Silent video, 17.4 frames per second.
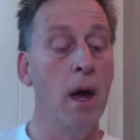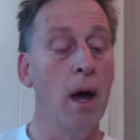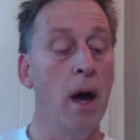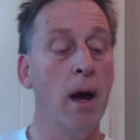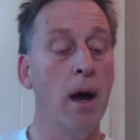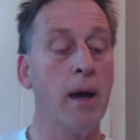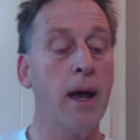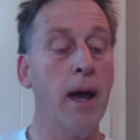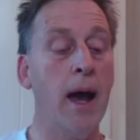
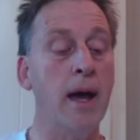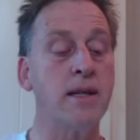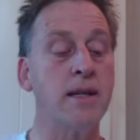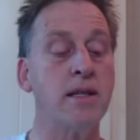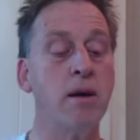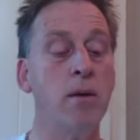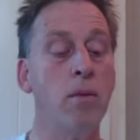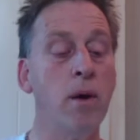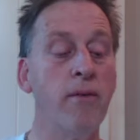Okay,
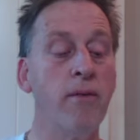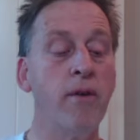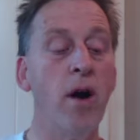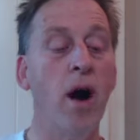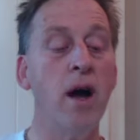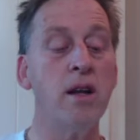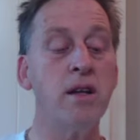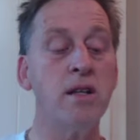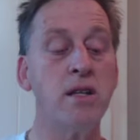so we've
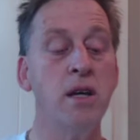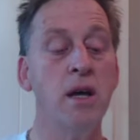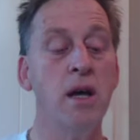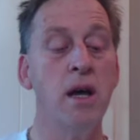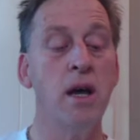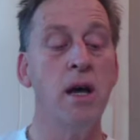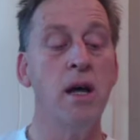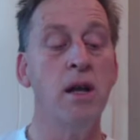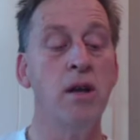got
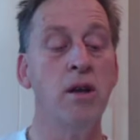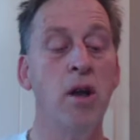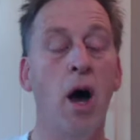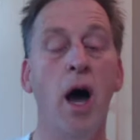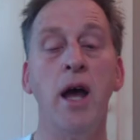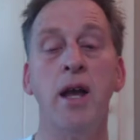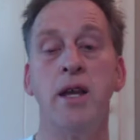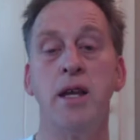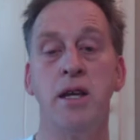
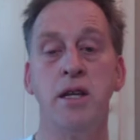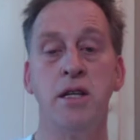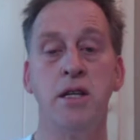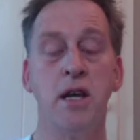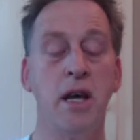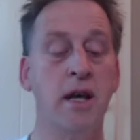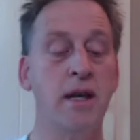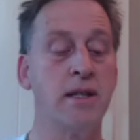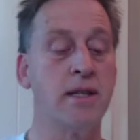knight
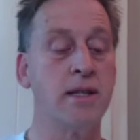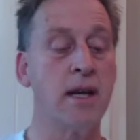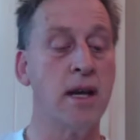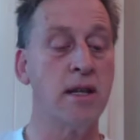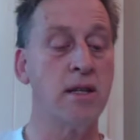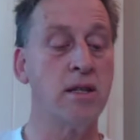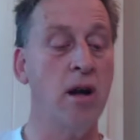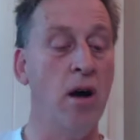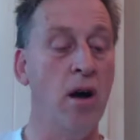
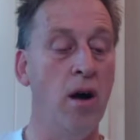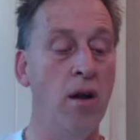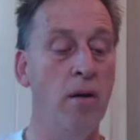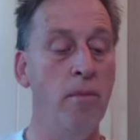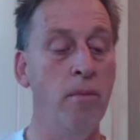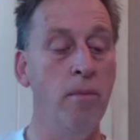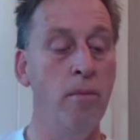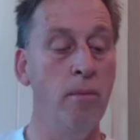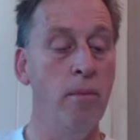g6
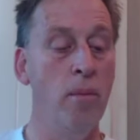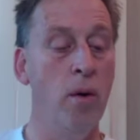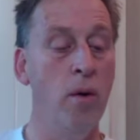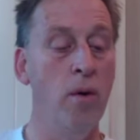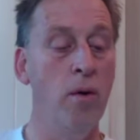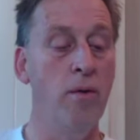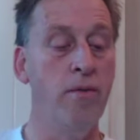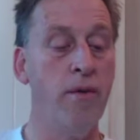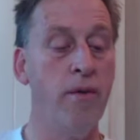on
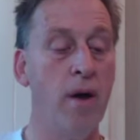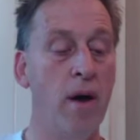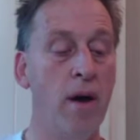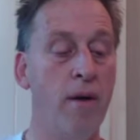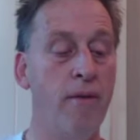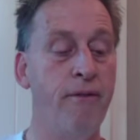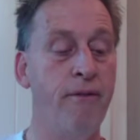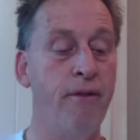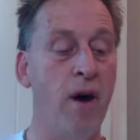move
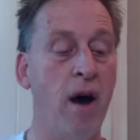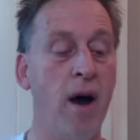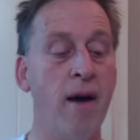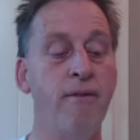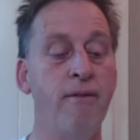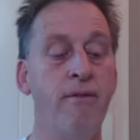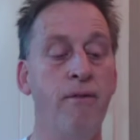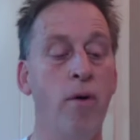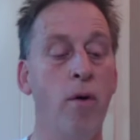
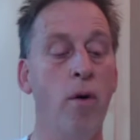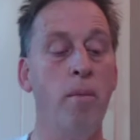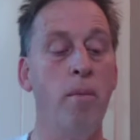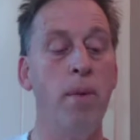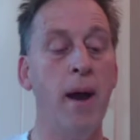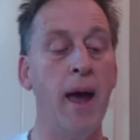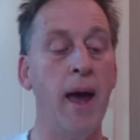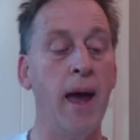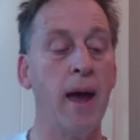5 for
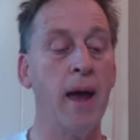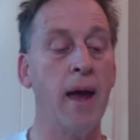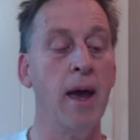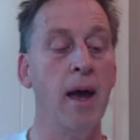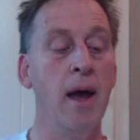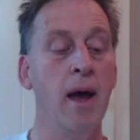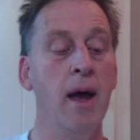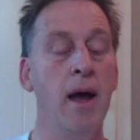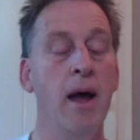black.
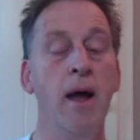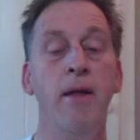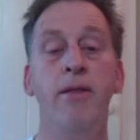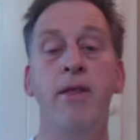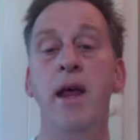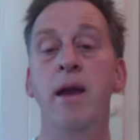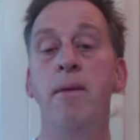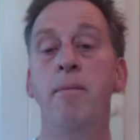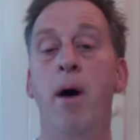
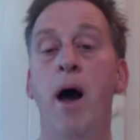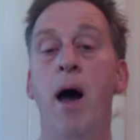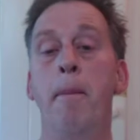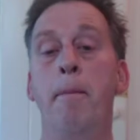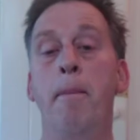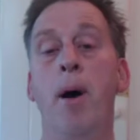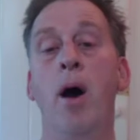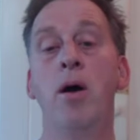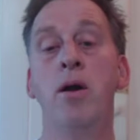Then my
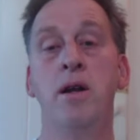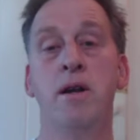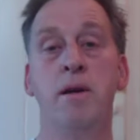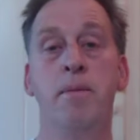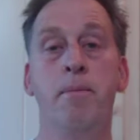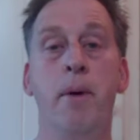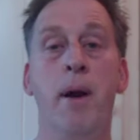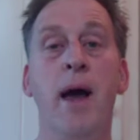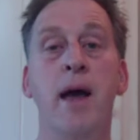
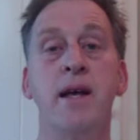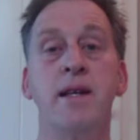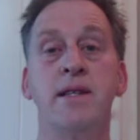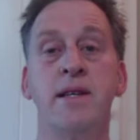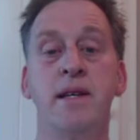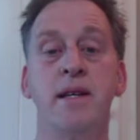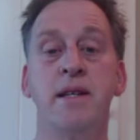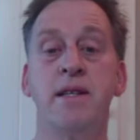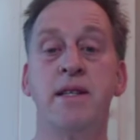opponent
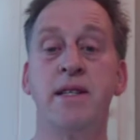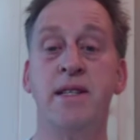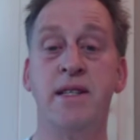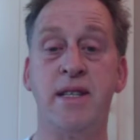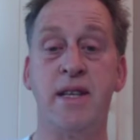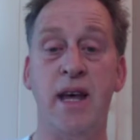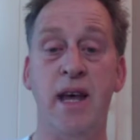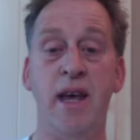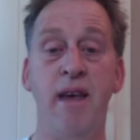plays
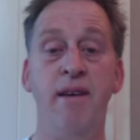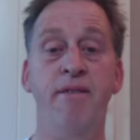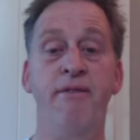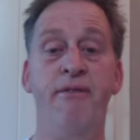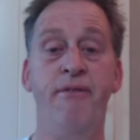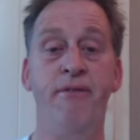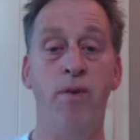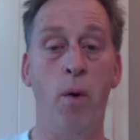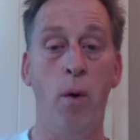
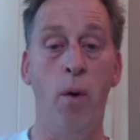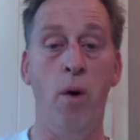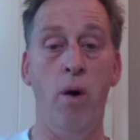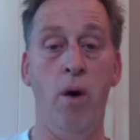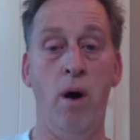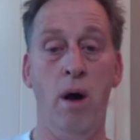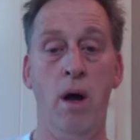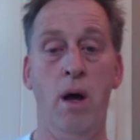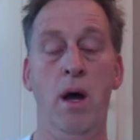
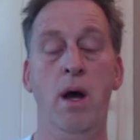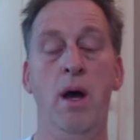d4.